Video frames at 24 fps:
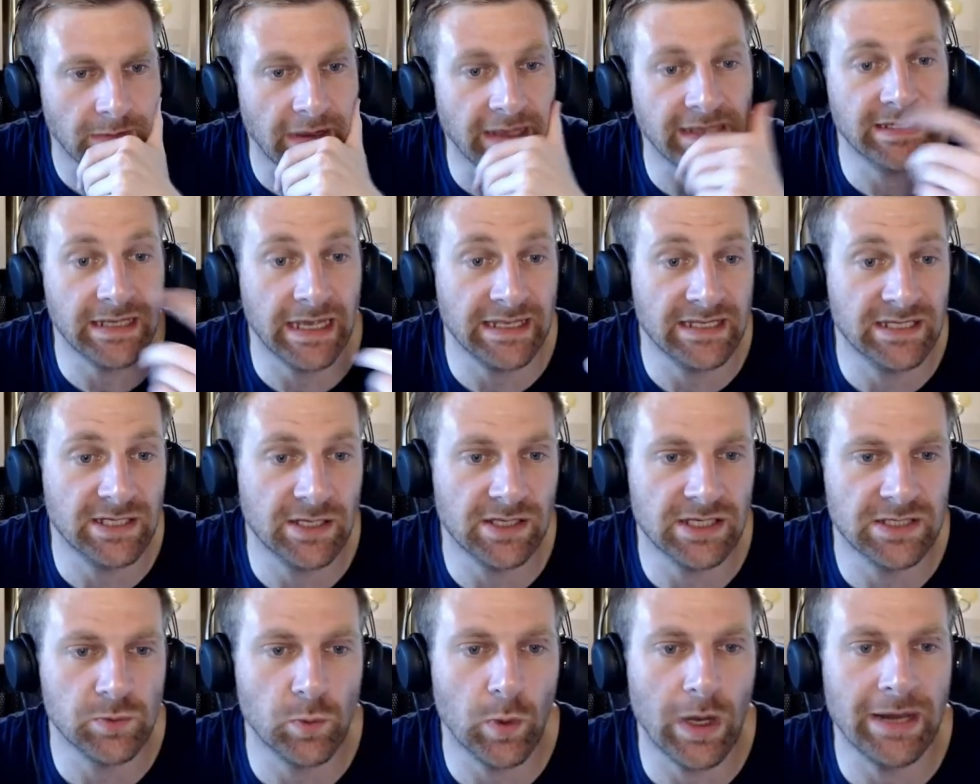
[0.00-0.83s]
And, and so
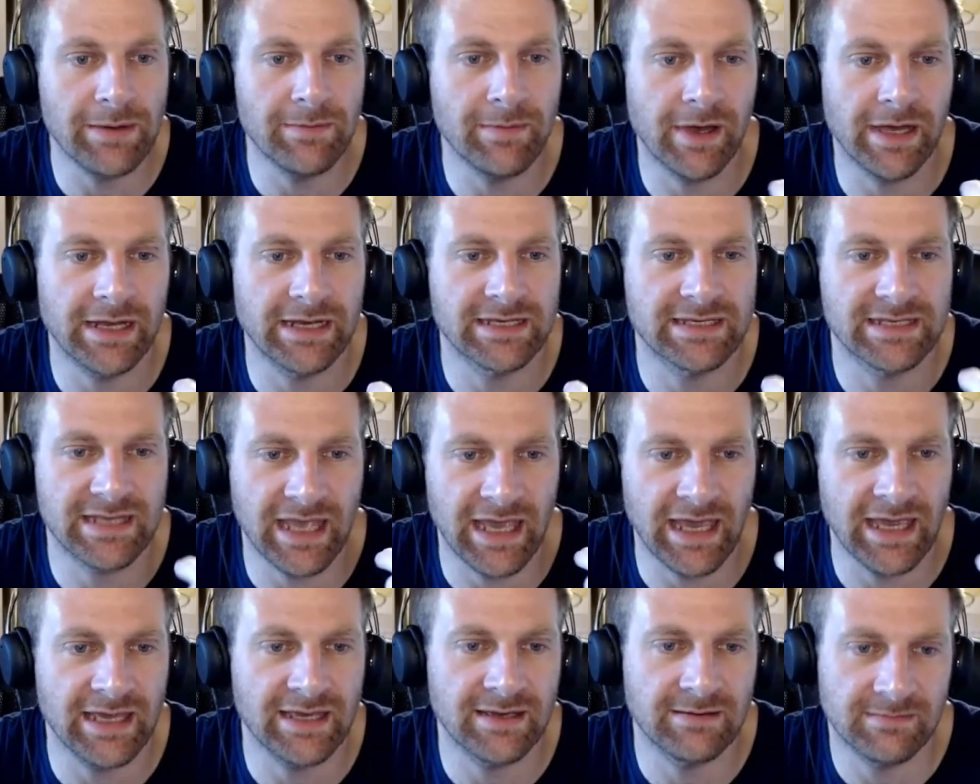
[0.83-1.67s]
this 1 minus
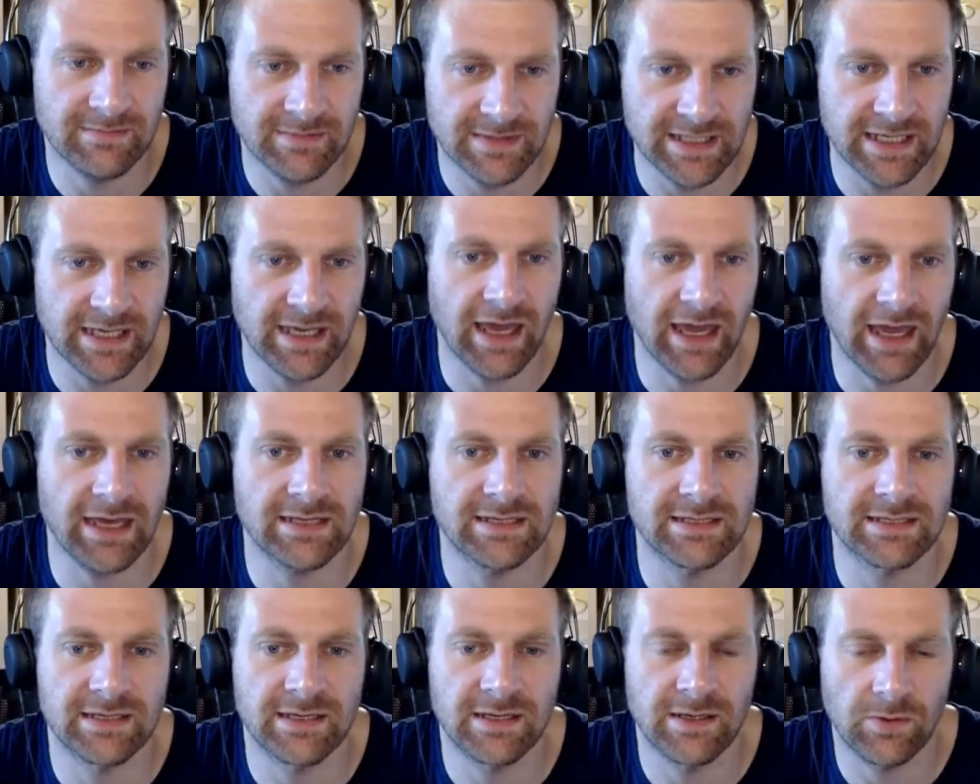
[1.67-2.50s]
A
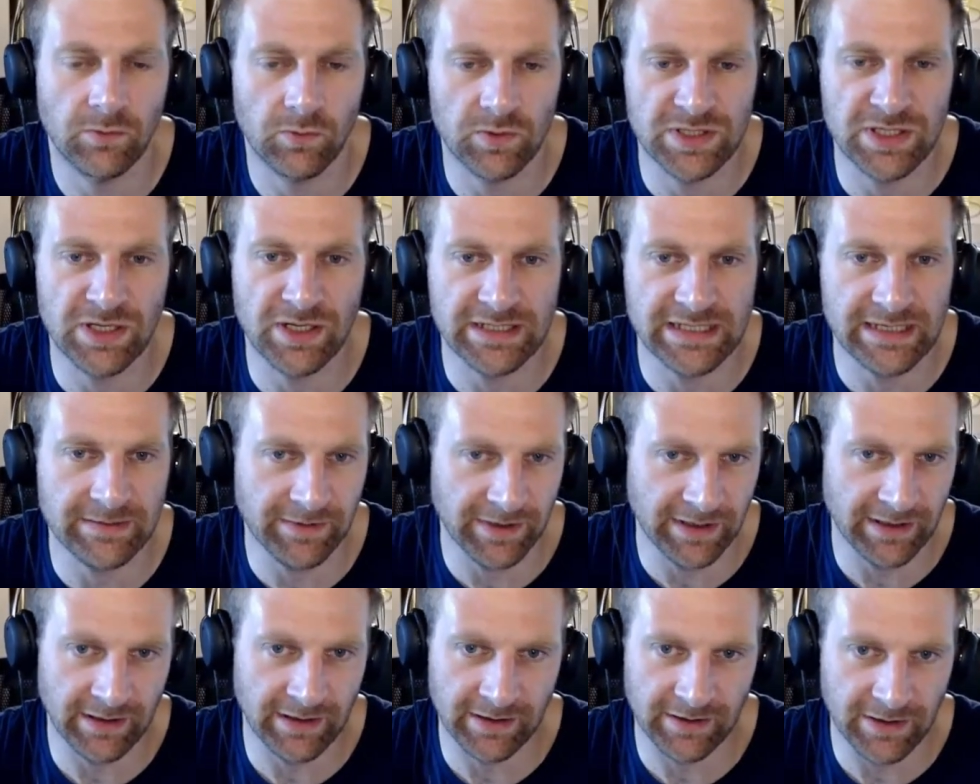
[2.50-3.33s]
CGAS was not
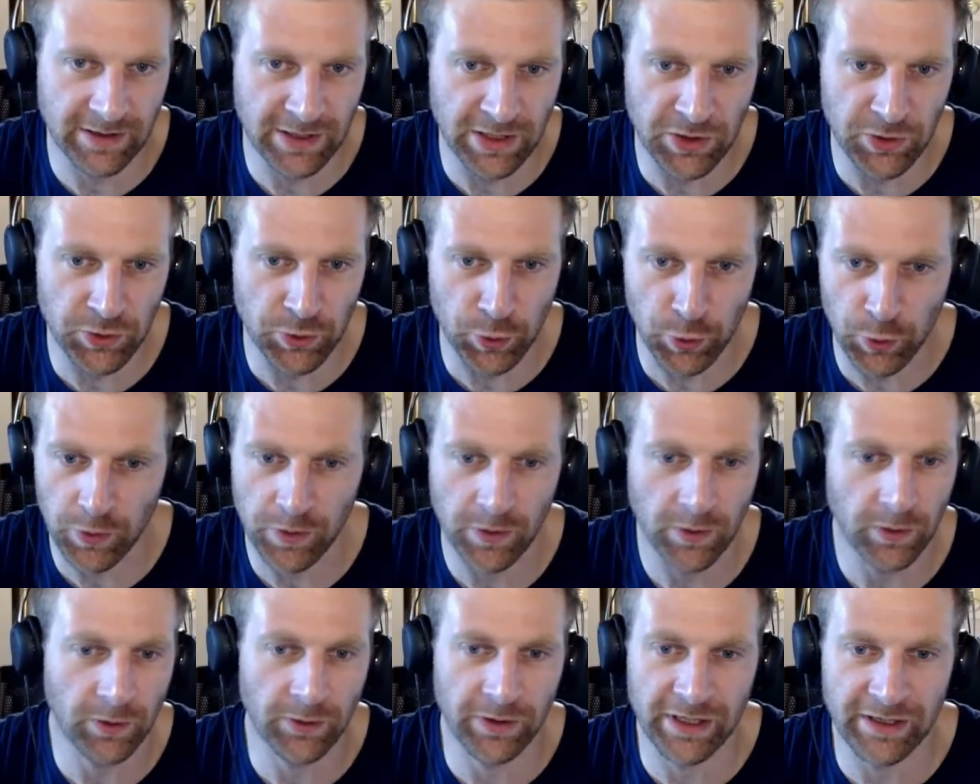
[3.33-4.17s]
something that you
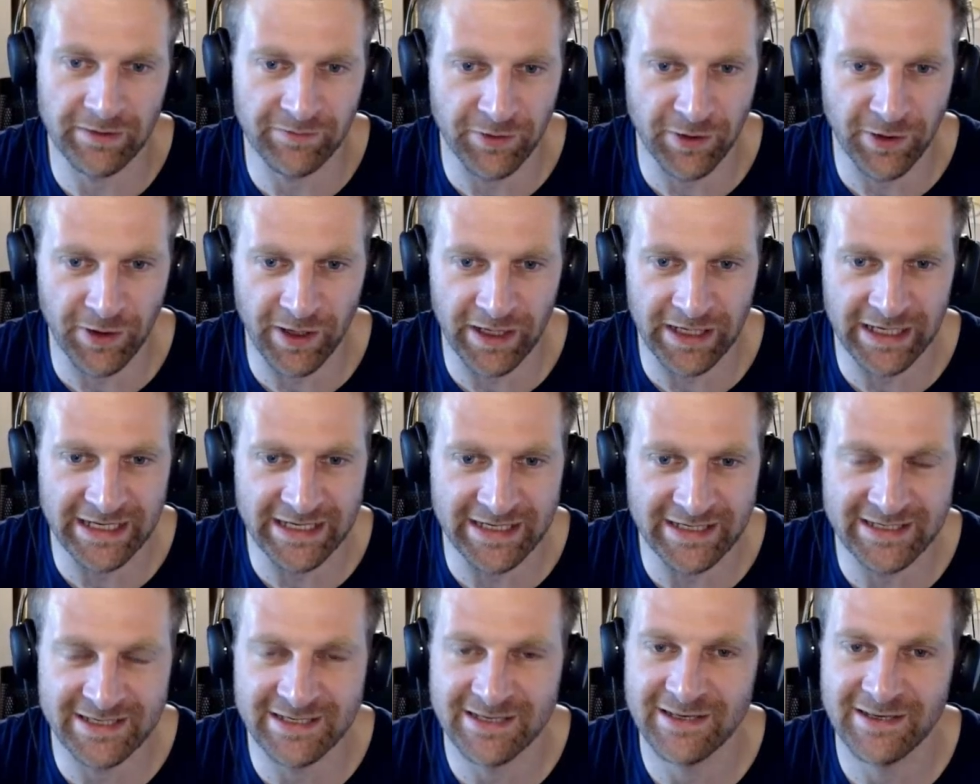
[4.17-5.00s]
or any of your
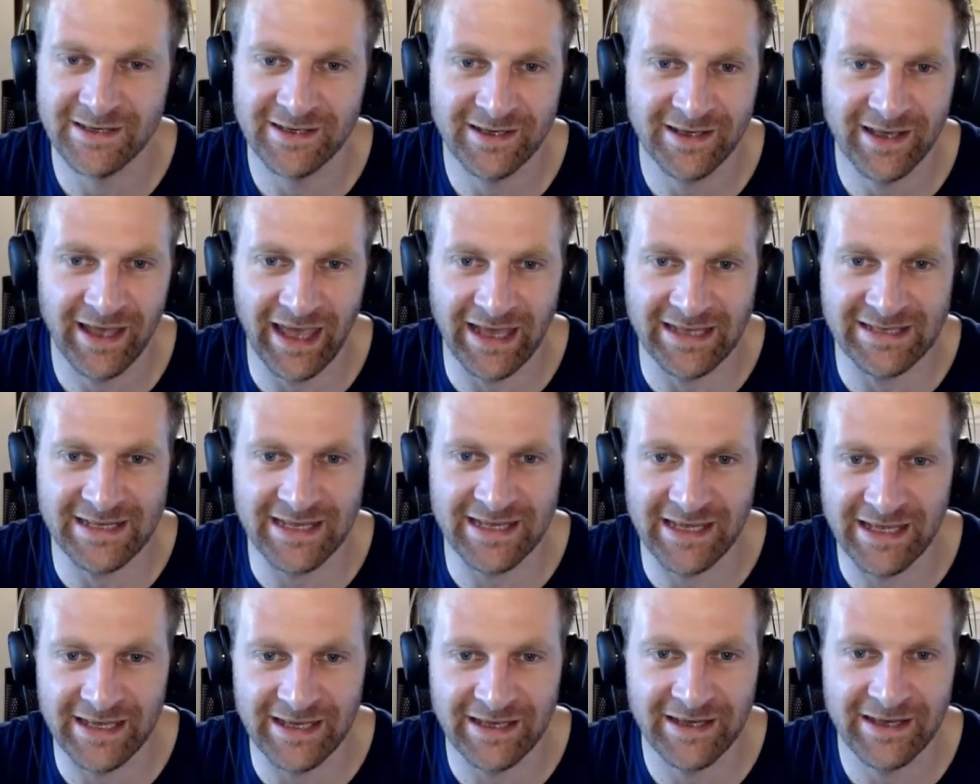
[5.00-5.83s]
colleagues as
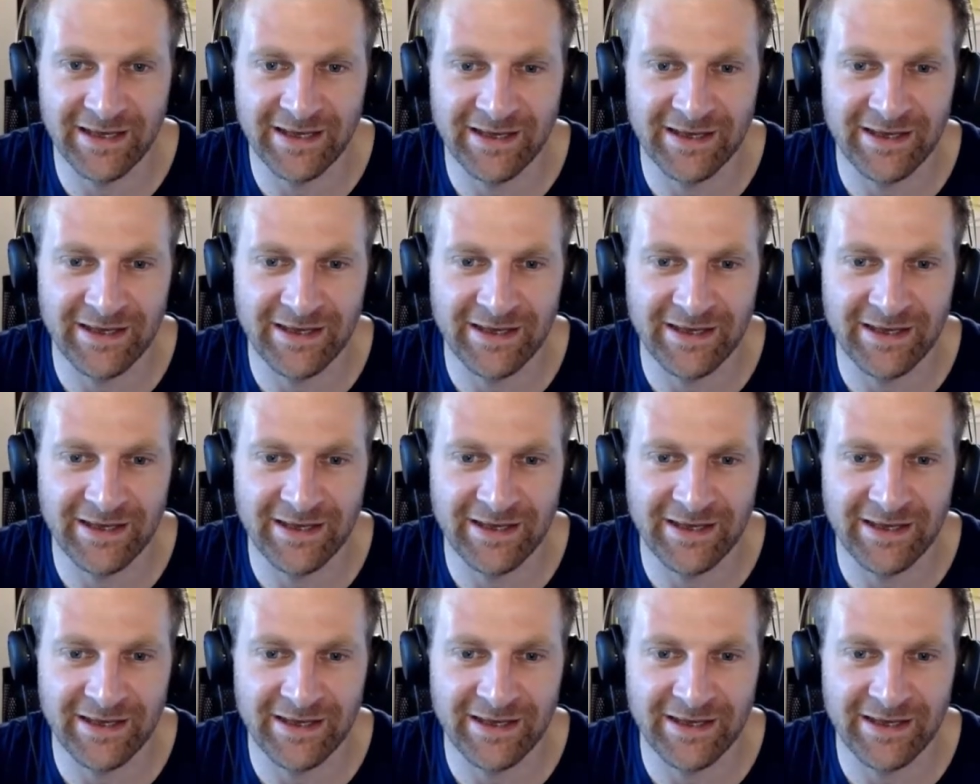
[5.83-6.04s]
a